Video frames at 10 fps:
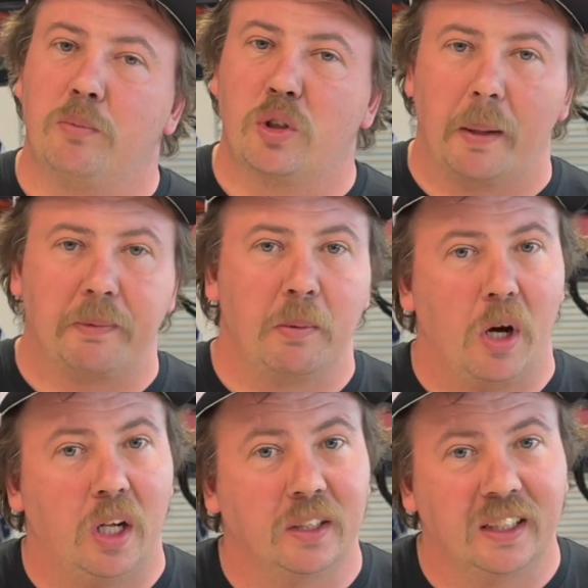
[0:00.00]
dropped the
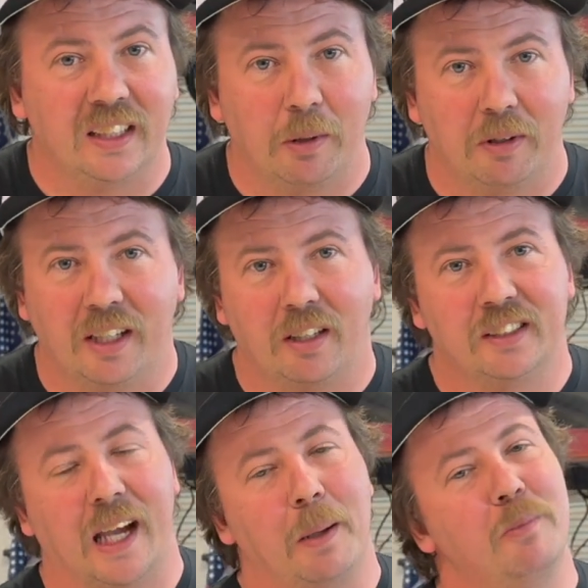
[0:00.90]
ball and didn't get one here in
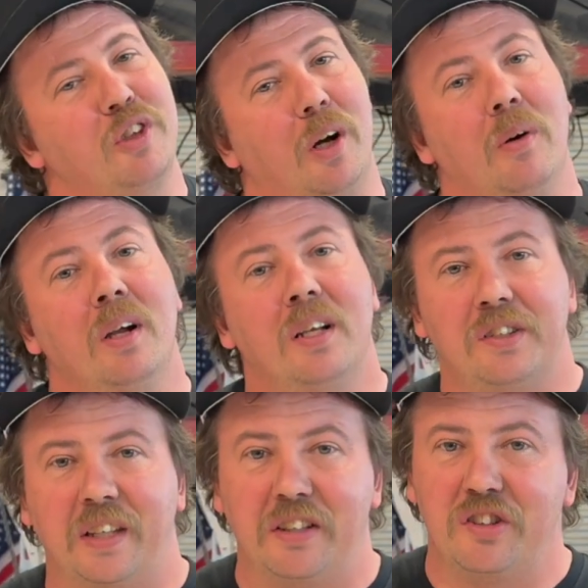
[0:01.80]
time, so
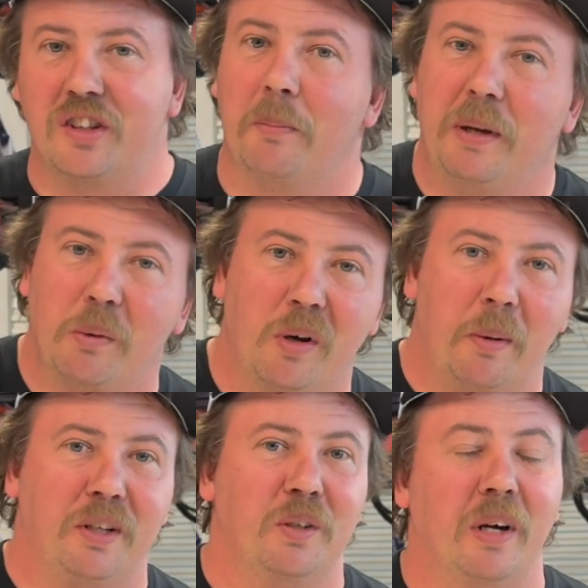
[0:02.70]
Stacey's gonna pick one up
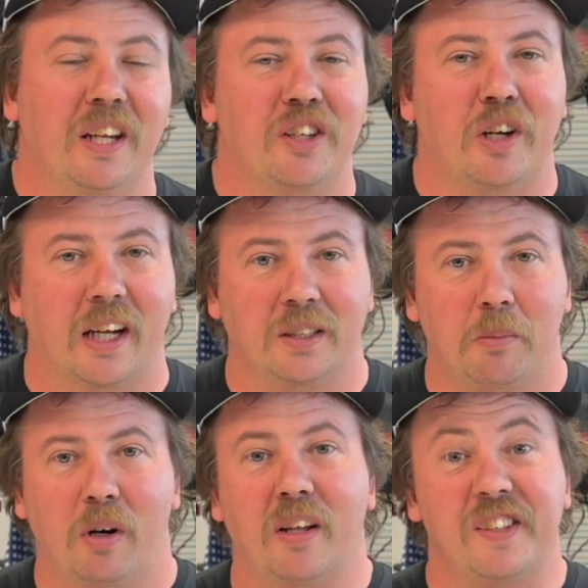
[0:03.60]
on the way to the track
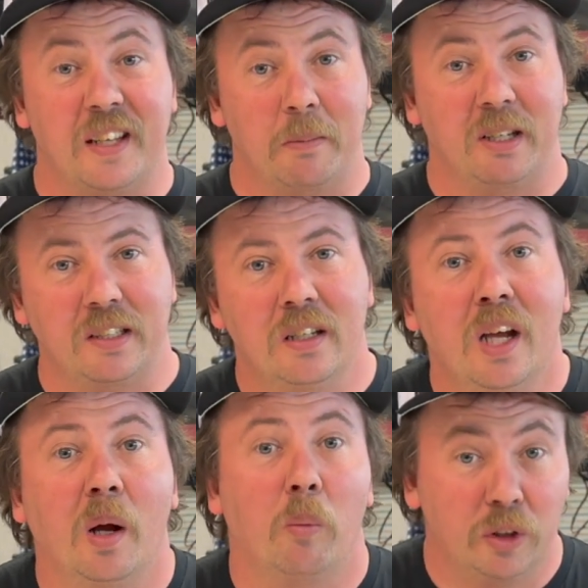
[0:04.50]
tomorrow at Summit.
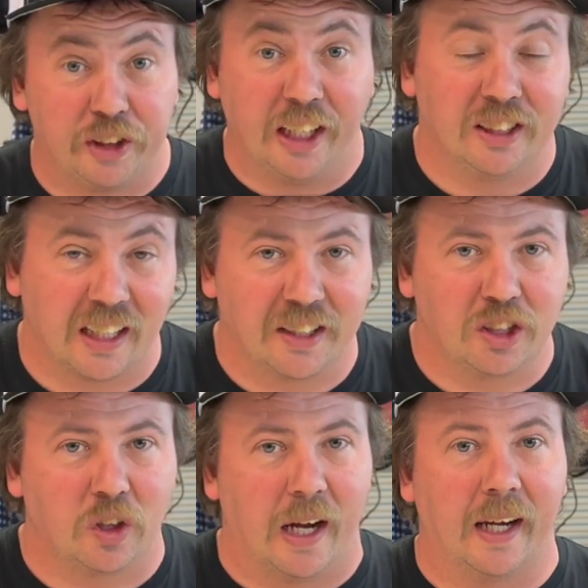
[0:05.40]
We'll change that at the
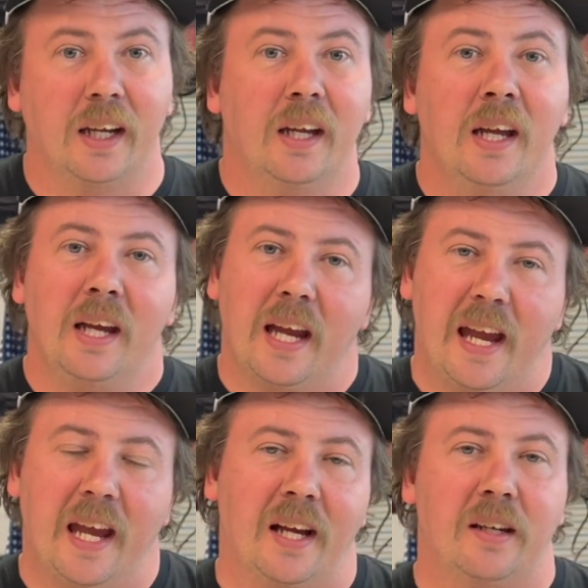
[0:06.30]
track.
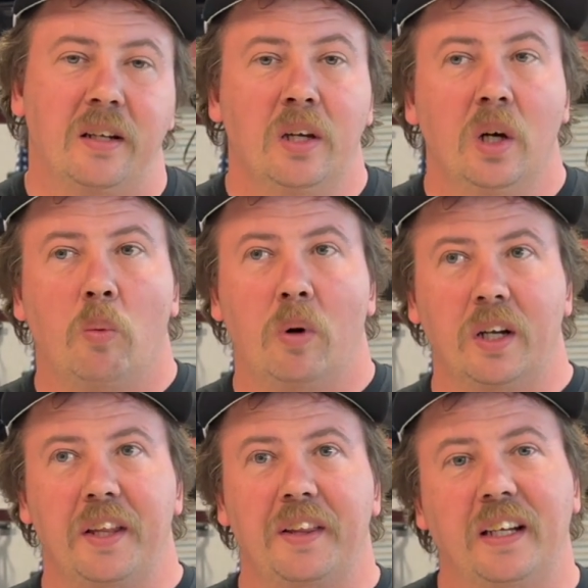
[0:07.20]
And one of
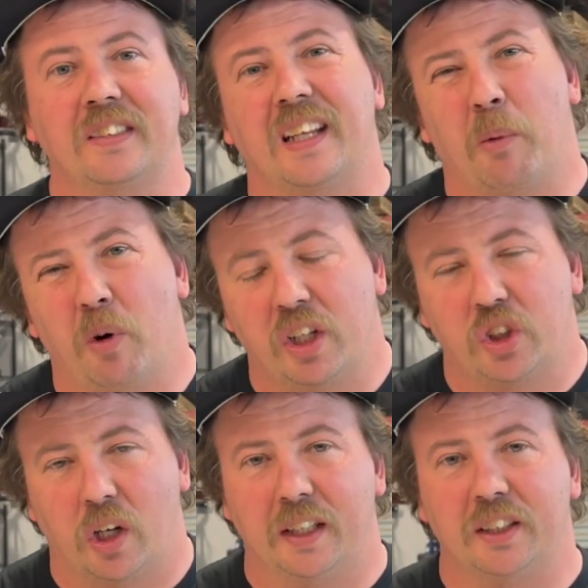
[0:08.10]
the things that I want to
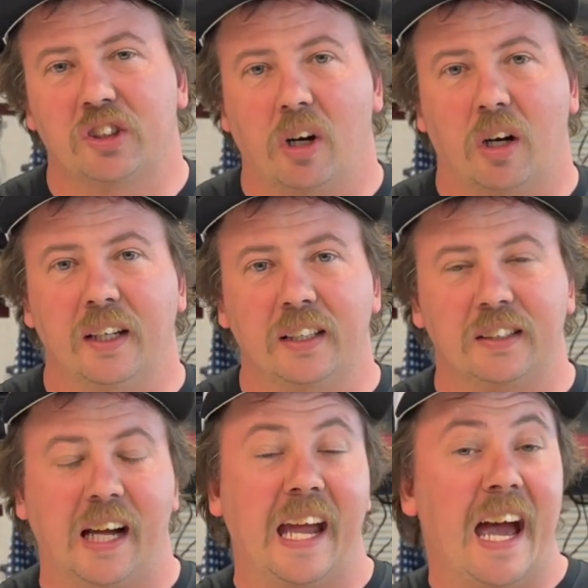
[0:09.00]
try in this car is
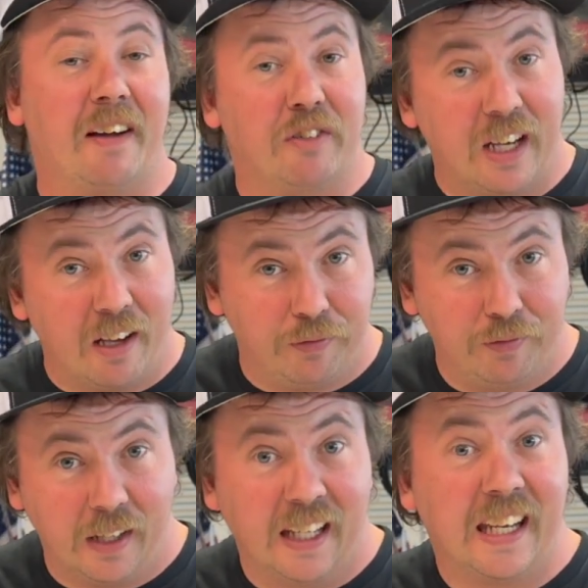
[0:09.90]
I have an
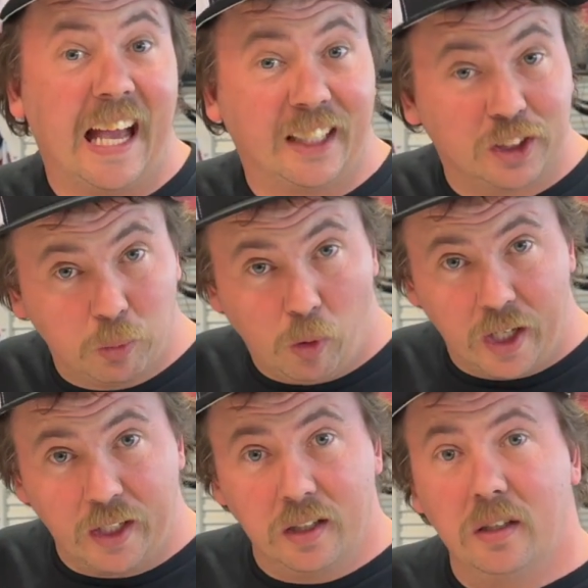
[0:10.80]
S1